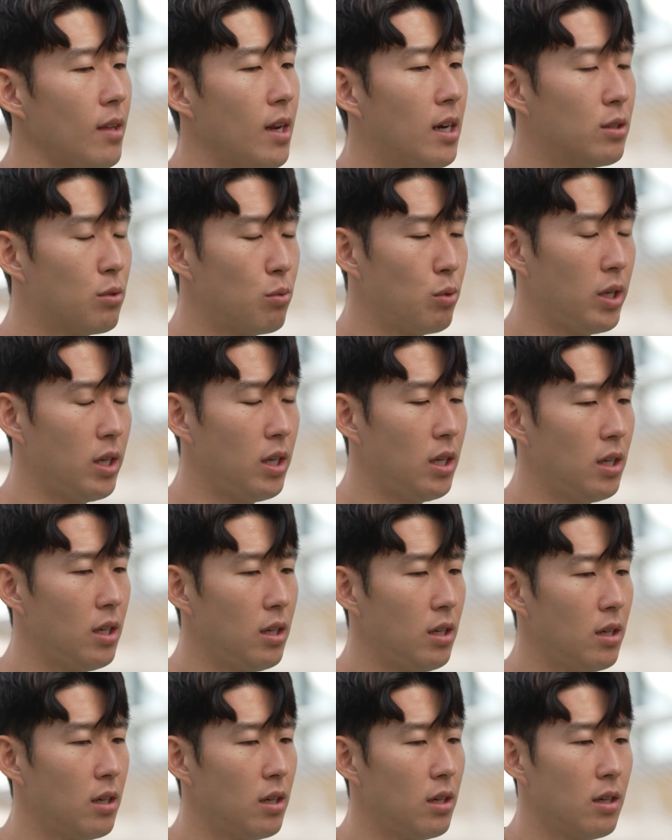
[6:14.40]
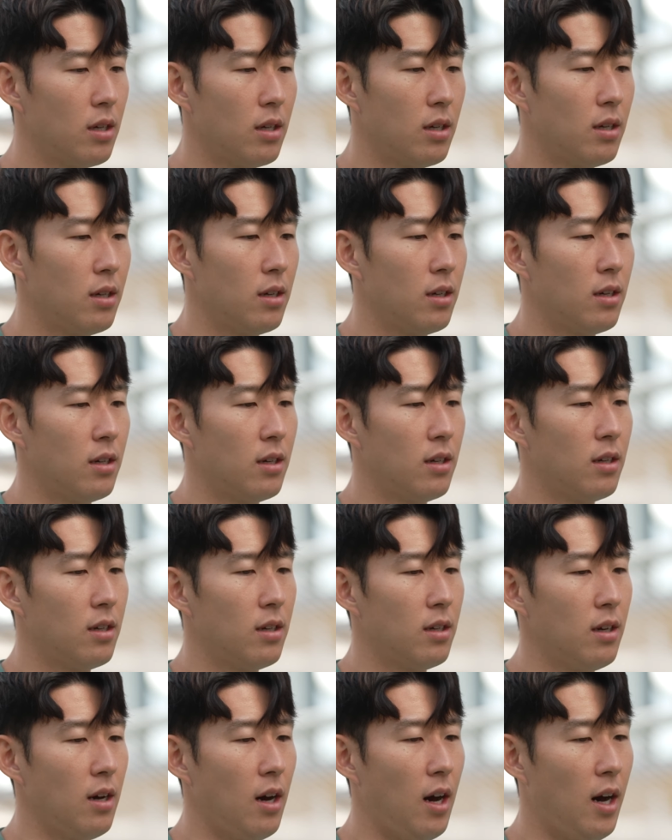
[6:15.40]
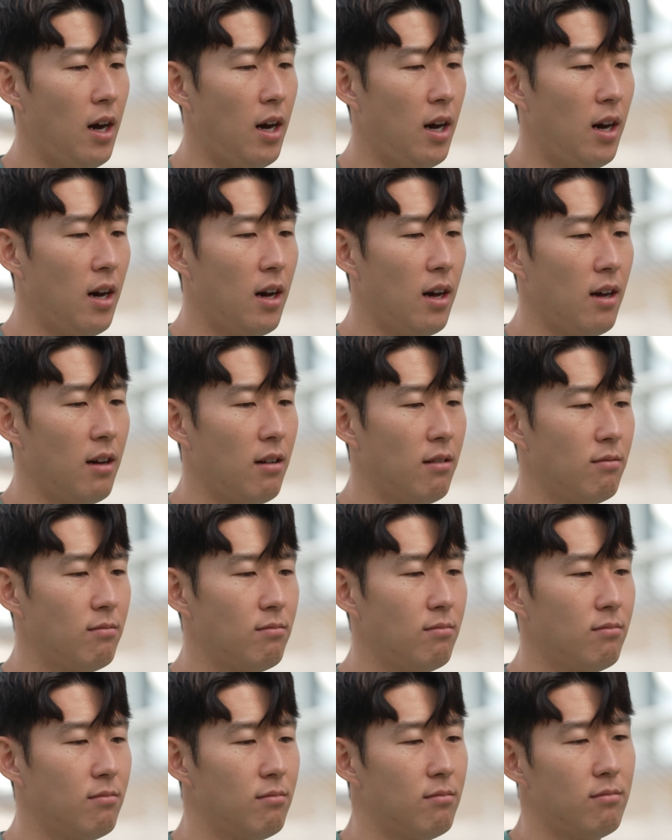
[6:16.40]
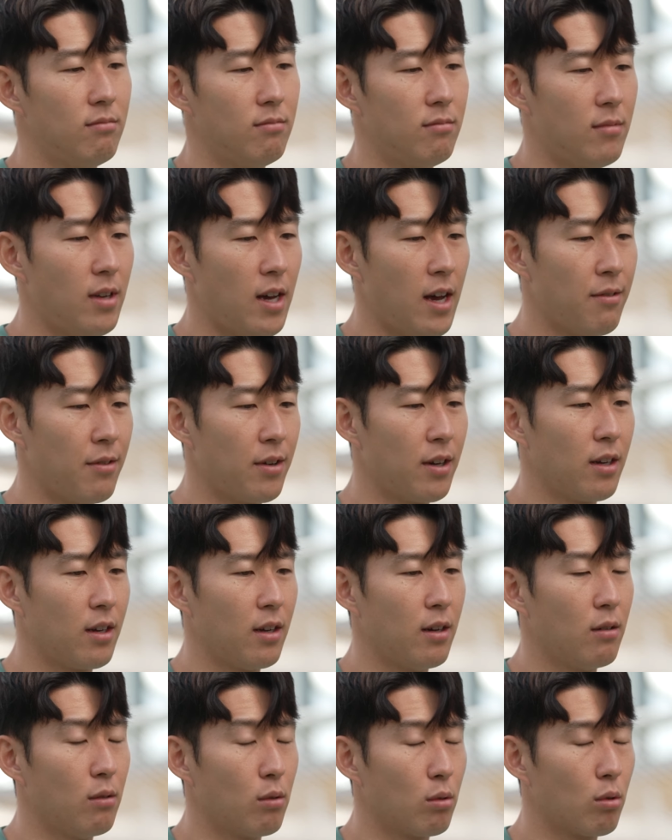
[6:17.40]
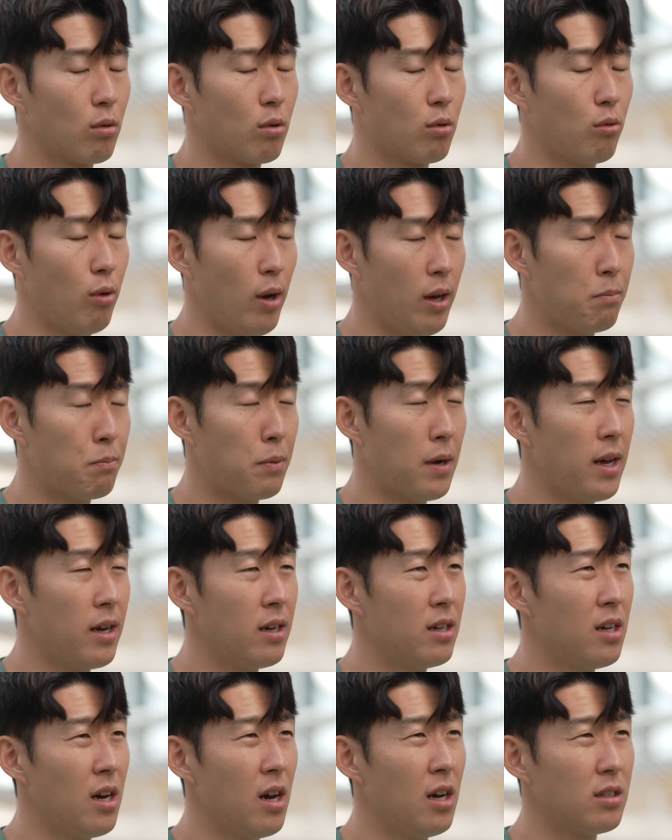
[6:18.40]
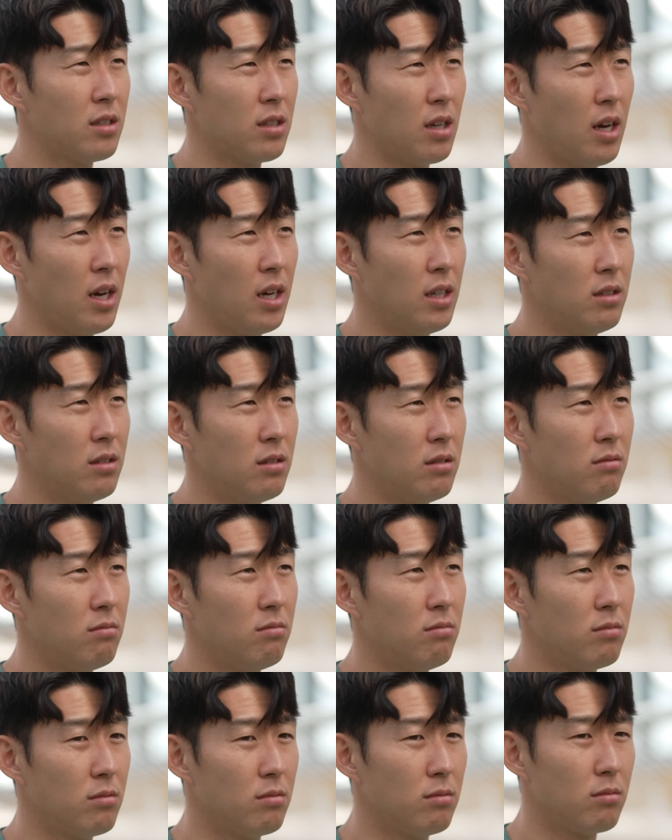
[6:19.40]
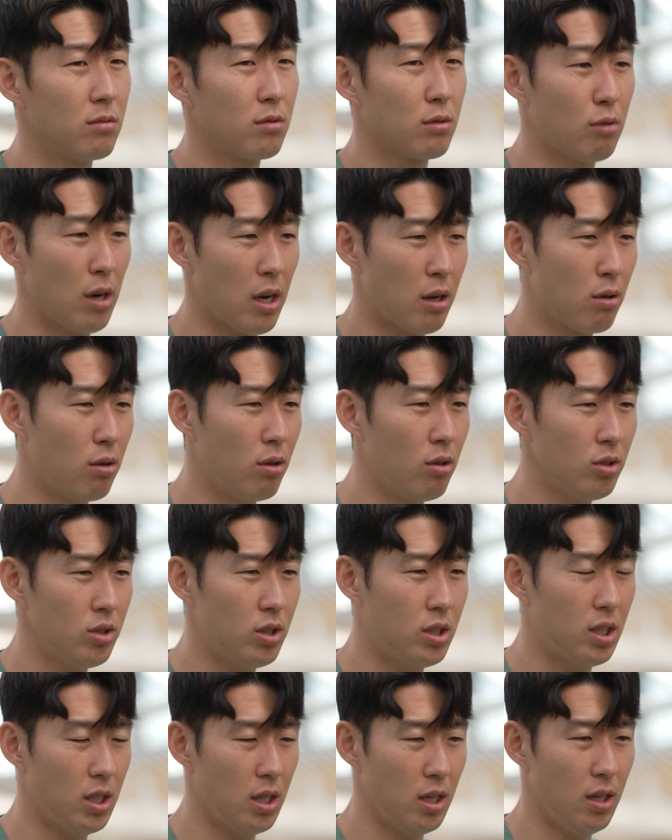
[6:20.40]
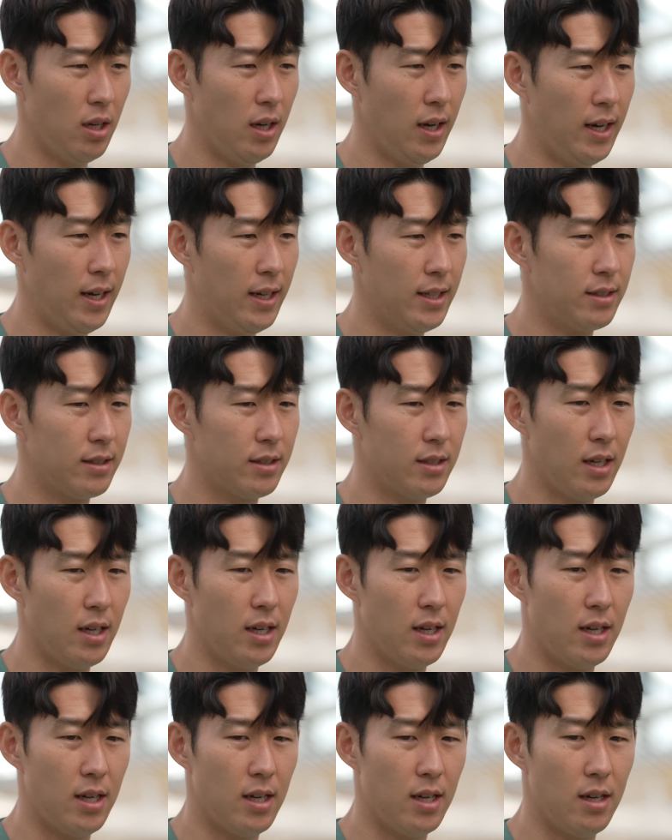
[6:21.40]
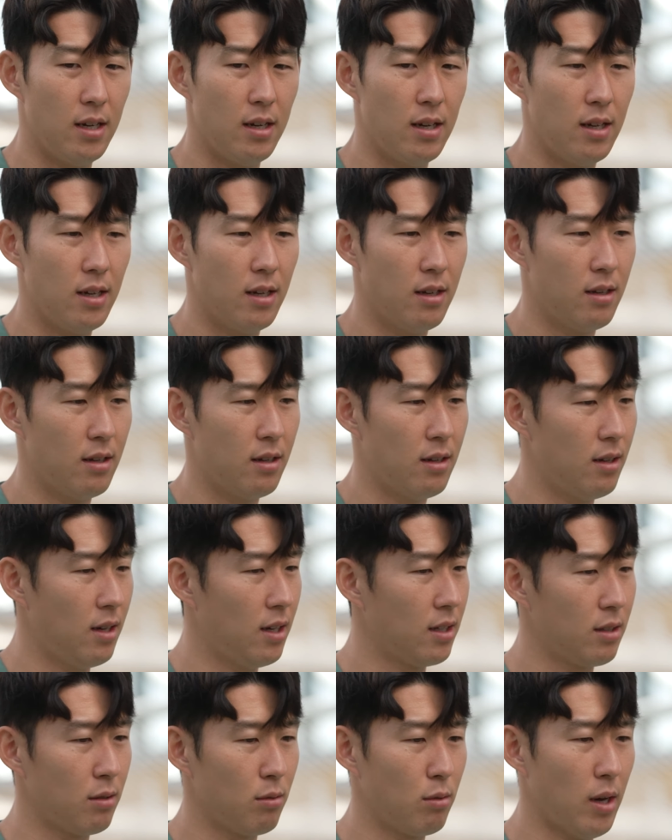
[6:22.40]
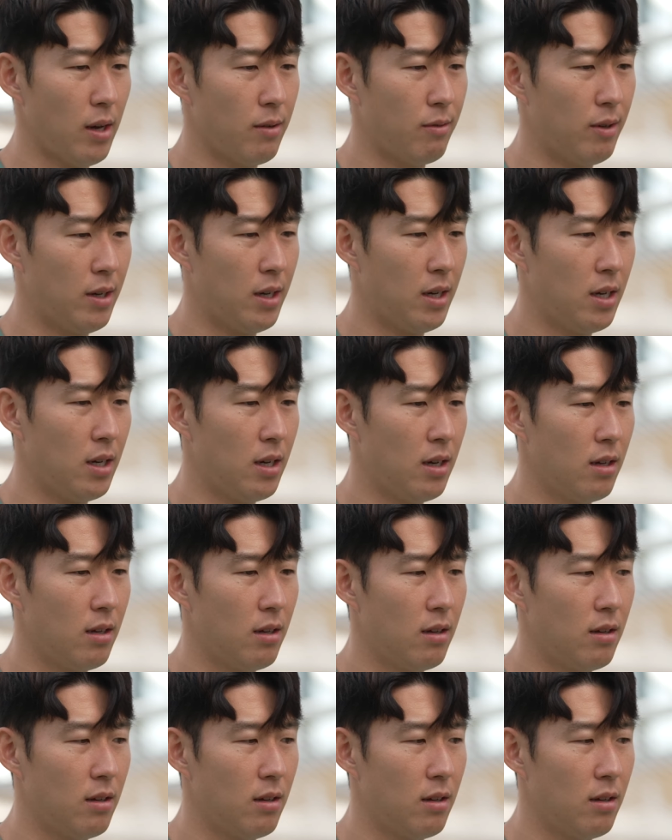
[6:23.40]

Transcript: as we are having great players and great coach, and uh, I think we have a